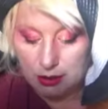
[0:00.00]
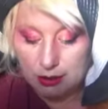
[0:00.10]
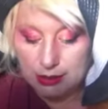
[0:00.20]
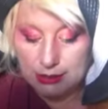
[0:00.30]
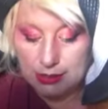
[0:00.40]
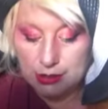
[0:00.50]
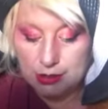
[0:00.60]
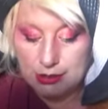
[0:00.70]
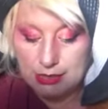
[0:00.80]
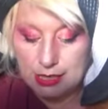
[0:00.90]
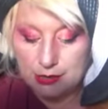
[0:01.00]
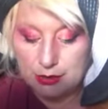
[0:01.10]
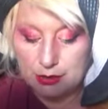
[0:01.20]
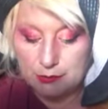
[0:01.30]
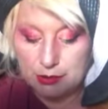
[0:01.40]
Los Angeles
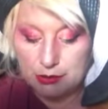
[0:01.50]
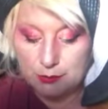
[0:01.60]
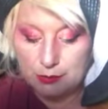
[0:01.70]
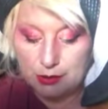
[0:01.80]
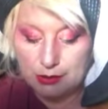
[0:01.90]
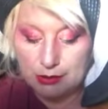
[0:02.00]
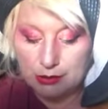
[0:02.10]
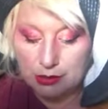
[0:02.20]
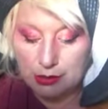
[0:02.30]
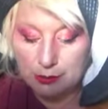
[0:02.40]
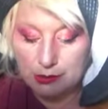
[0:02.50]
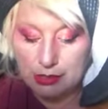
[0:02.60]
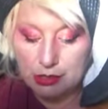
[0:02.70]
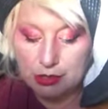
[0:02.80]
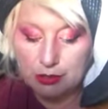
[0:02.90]
County Metropolitan
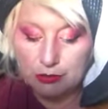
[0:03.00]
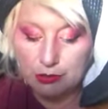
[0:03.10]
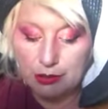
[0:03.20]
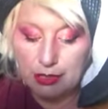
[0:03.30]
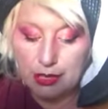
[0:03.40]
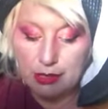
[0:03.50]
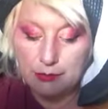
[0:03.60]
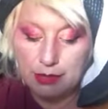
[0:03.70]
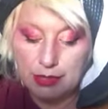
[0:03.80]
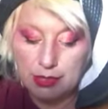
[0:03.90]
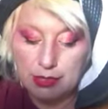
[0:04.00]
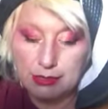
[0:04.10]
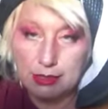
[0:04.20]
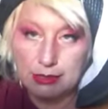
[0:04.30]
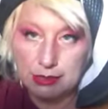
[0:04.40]
Transportation Authority, Alameda,
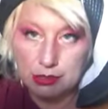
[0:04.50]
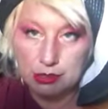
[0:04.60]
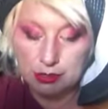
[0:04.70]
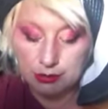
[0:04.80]
citation.